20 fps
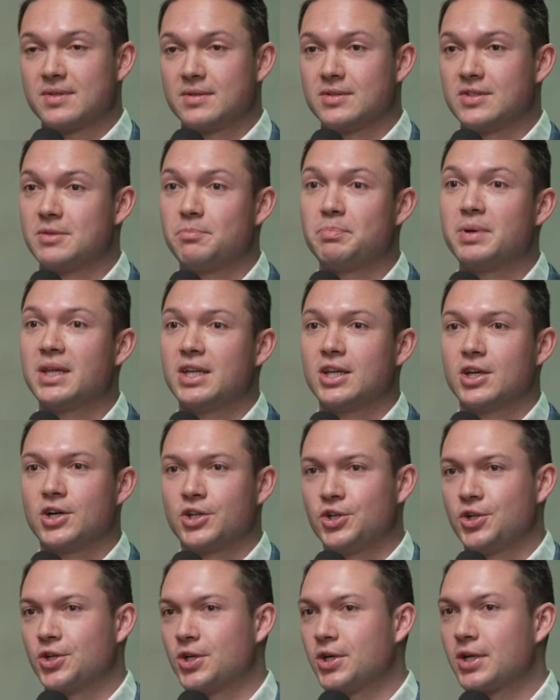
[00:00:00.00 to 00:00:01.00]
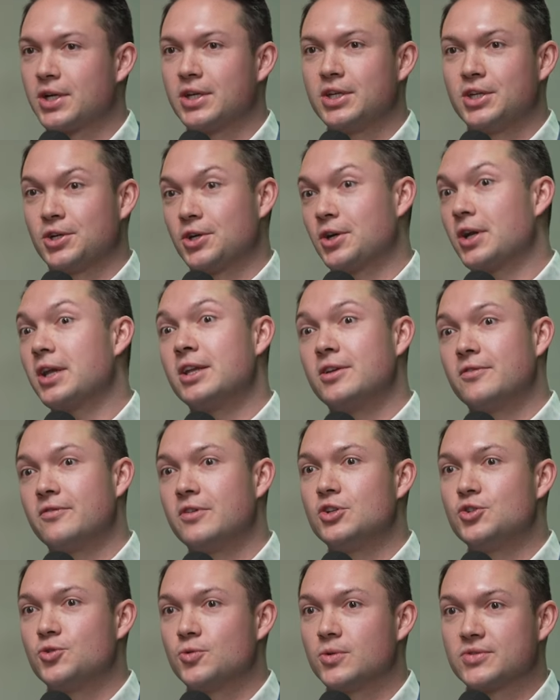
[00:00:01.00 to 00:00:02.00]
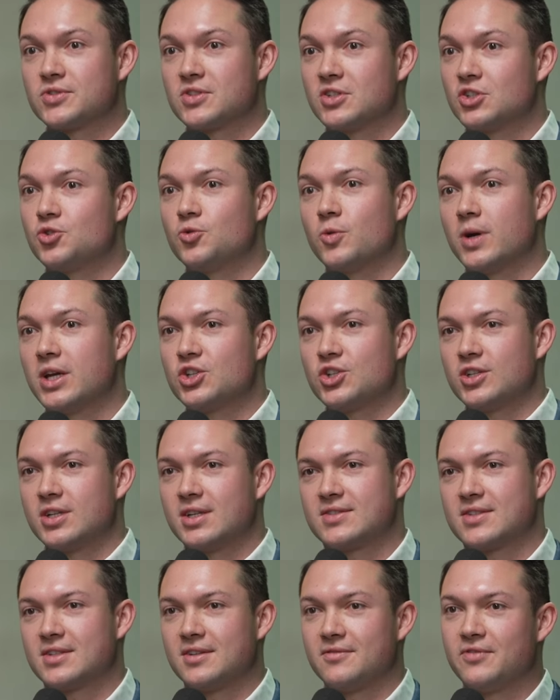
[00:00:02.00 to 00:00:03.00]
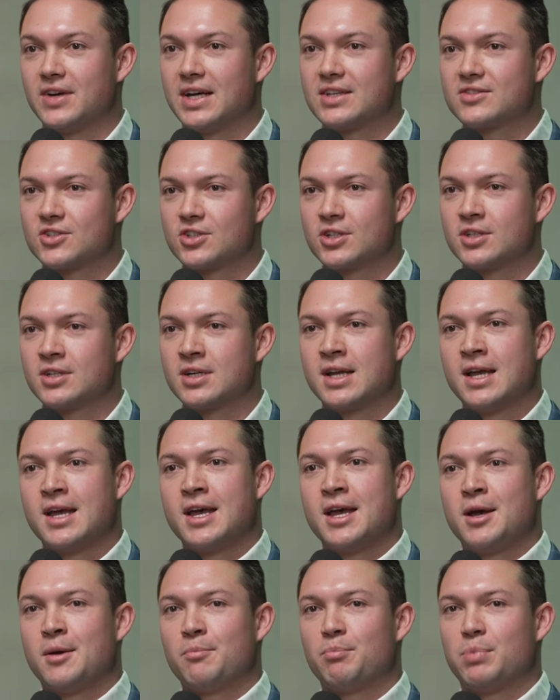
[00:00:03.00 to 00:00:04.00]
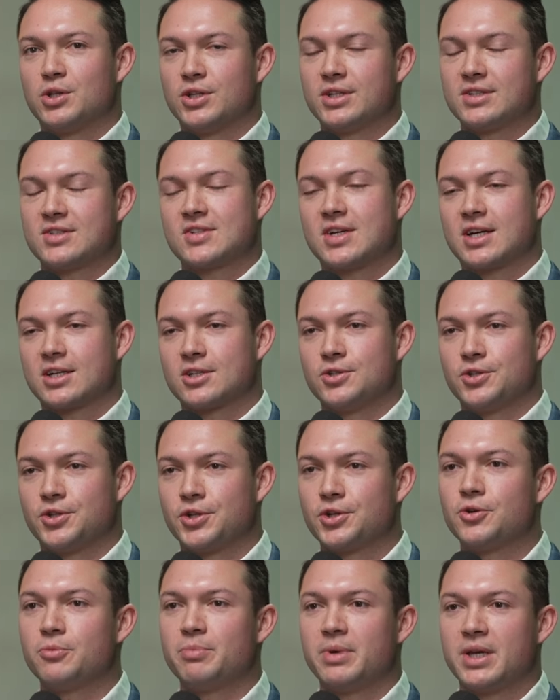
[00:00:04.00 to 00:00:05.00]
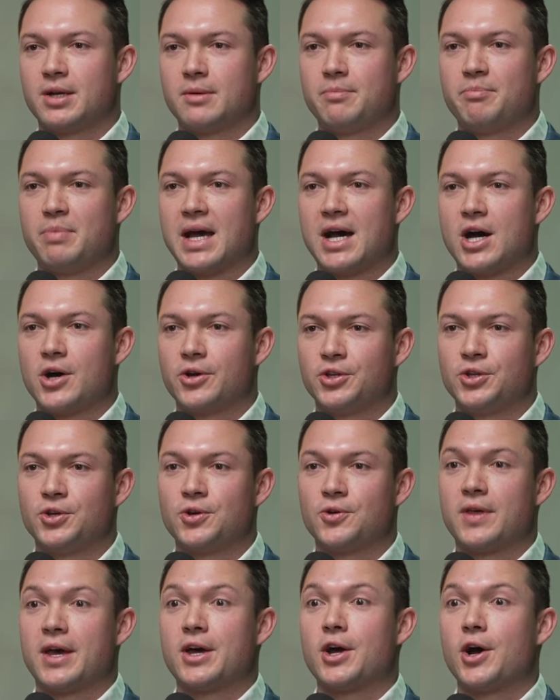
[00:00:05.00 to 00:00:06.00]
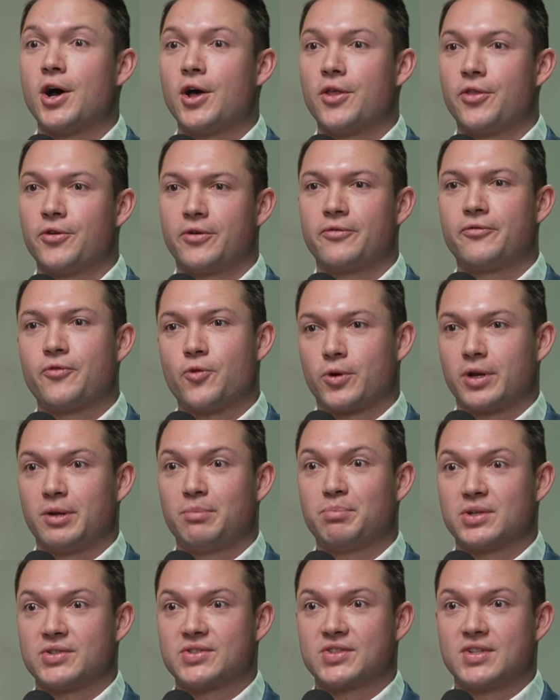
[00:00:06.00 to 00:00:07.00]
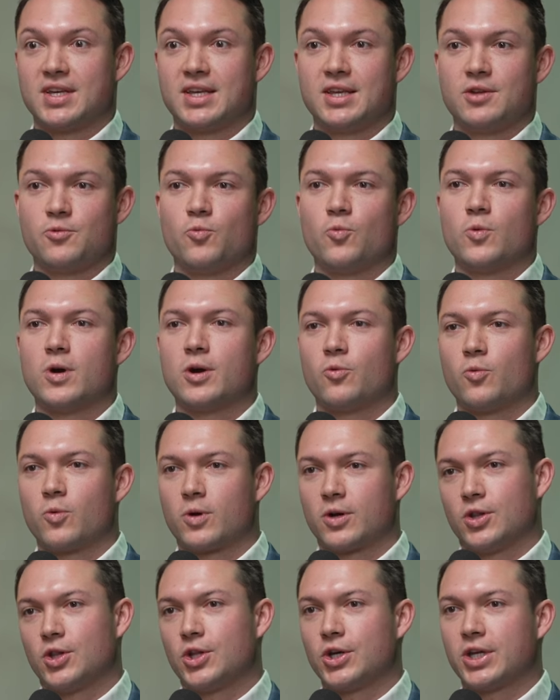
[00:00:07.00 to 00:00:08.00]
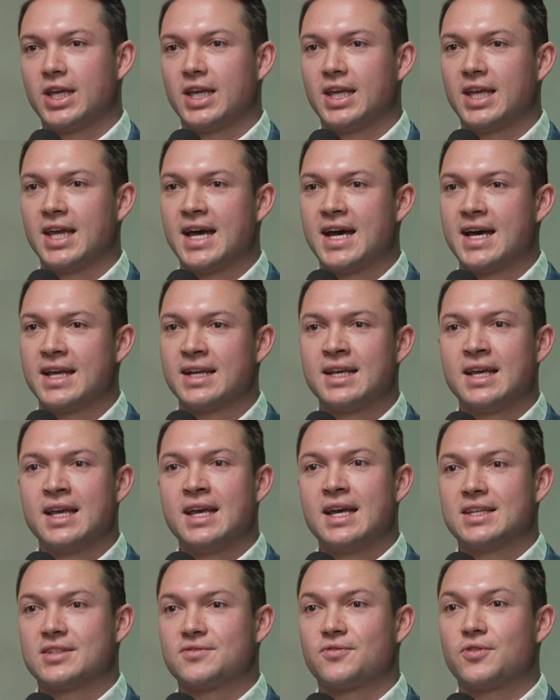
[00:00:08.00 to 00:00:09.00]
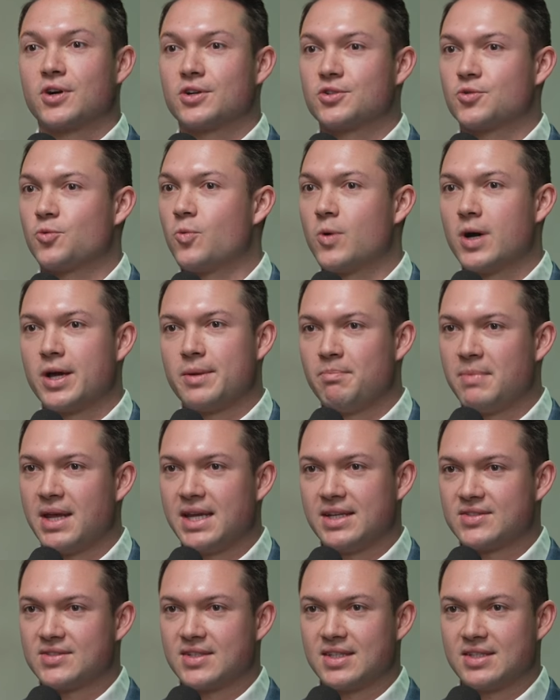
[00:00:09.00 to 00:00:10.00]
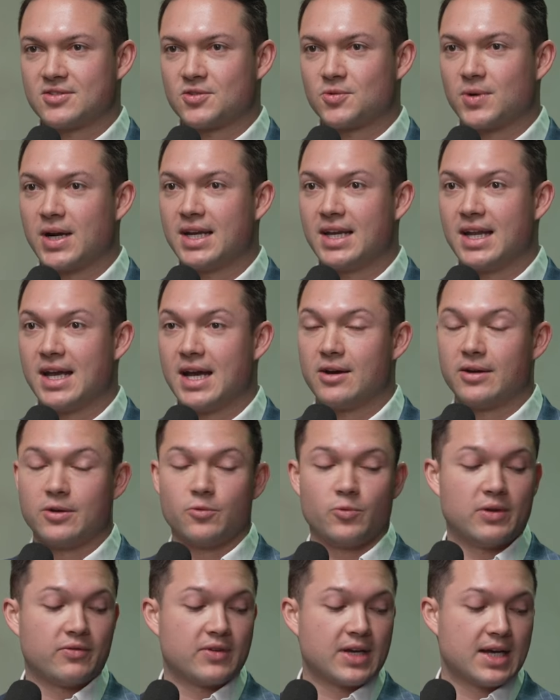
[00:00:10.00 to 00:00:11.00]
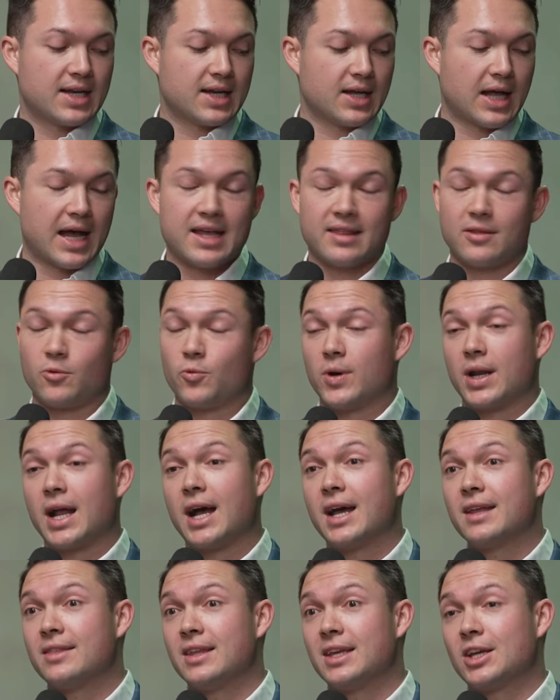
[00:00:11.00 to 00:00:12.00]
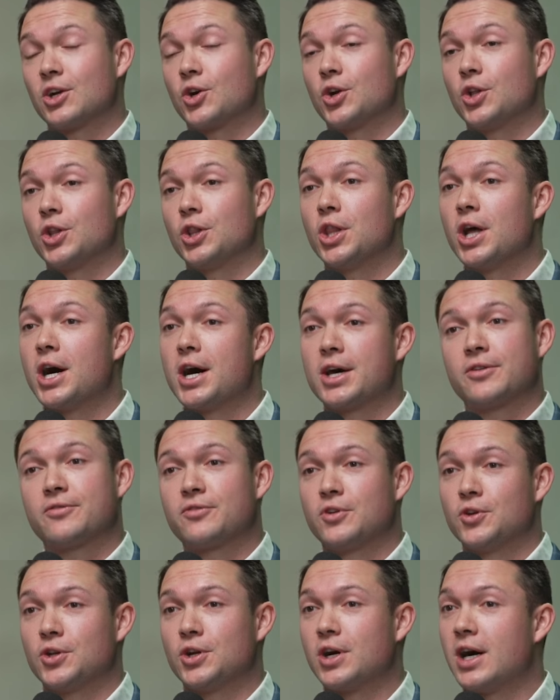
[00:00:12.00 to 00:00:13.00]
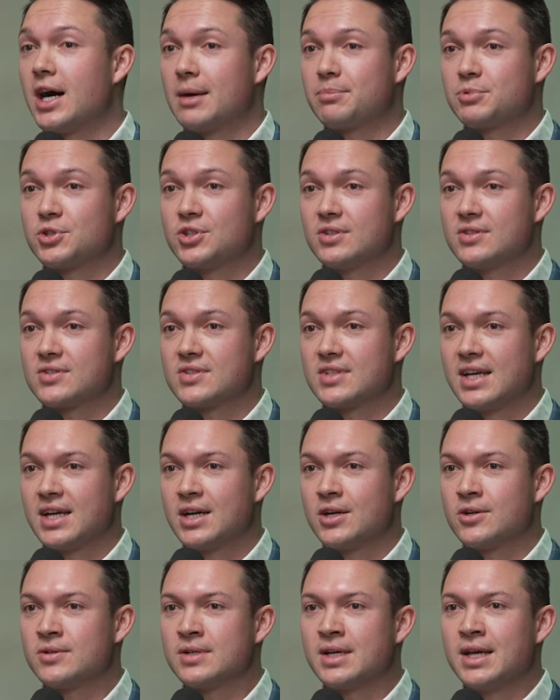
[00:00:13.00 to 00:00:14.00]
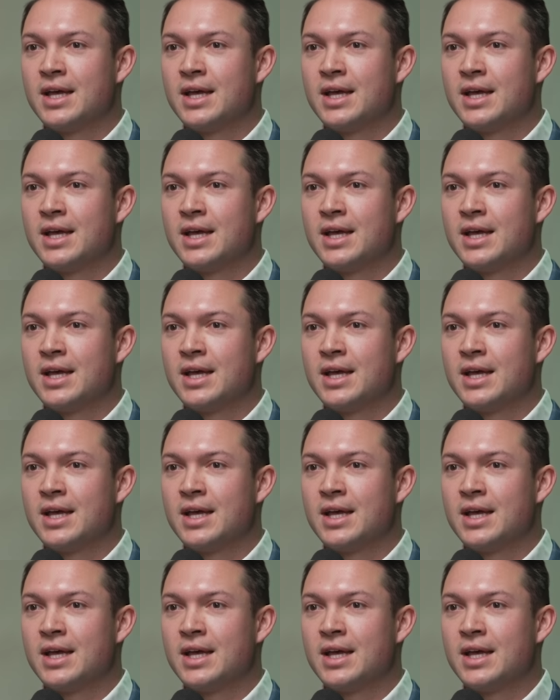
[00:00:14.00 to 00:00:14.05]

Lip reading: depending on your individual situation as an investor. But let's talk a little bit about, that other 40% and what we're looking at as far as what makes sense right now. And we've got what I think are a lot of good options now